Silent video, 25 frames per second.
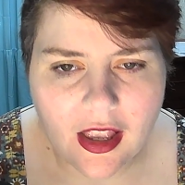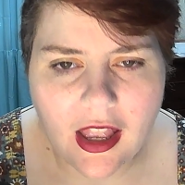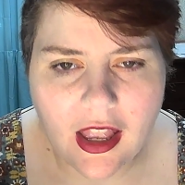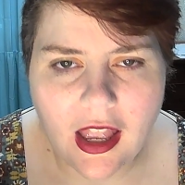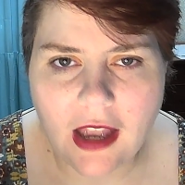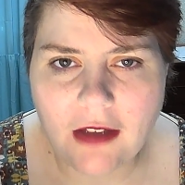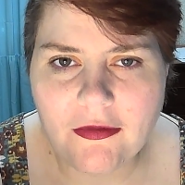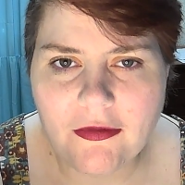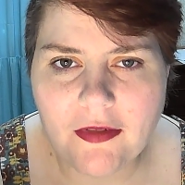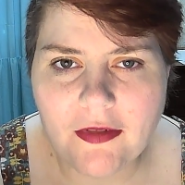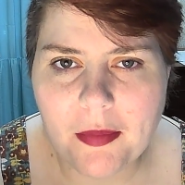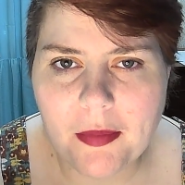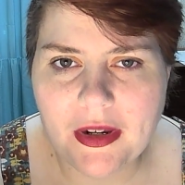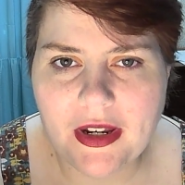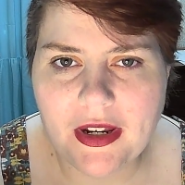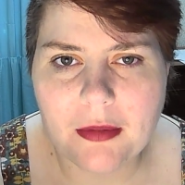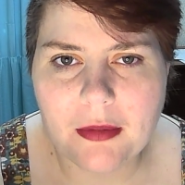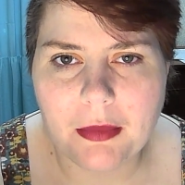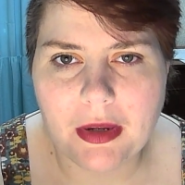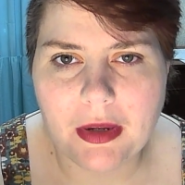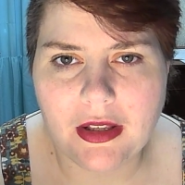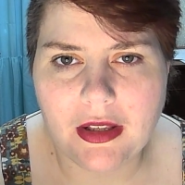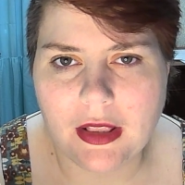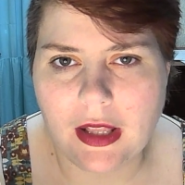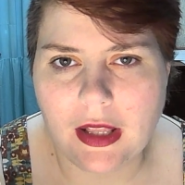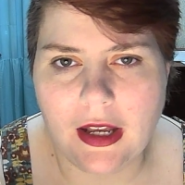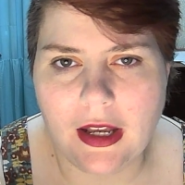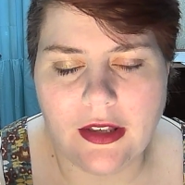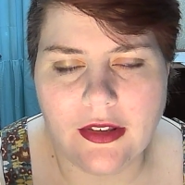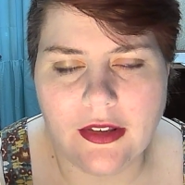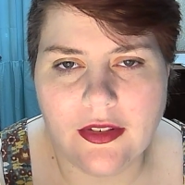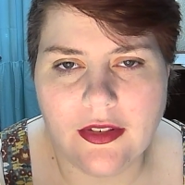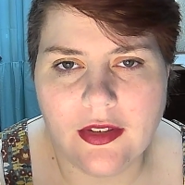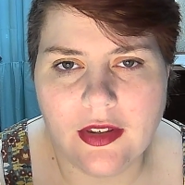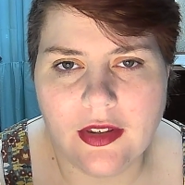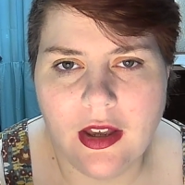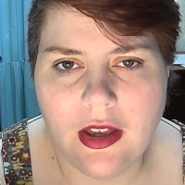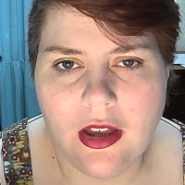Everybody in my
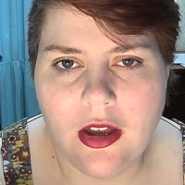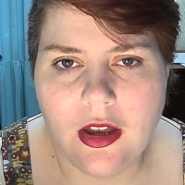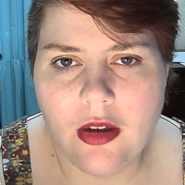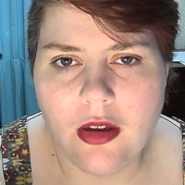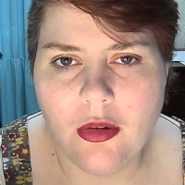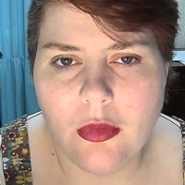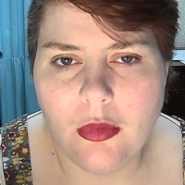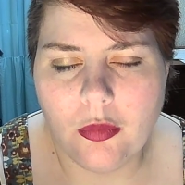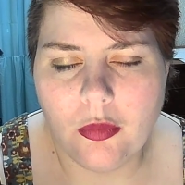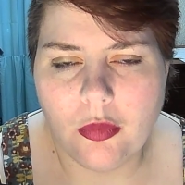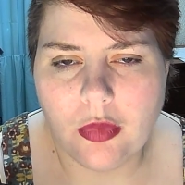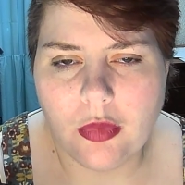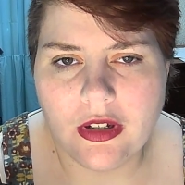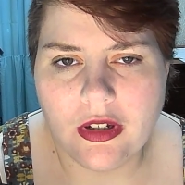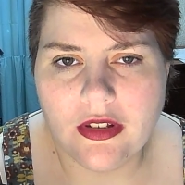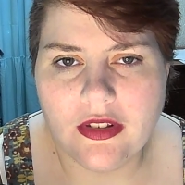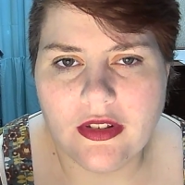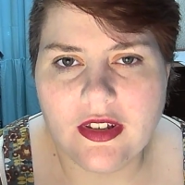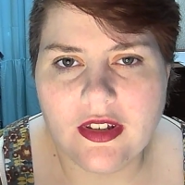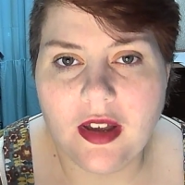class was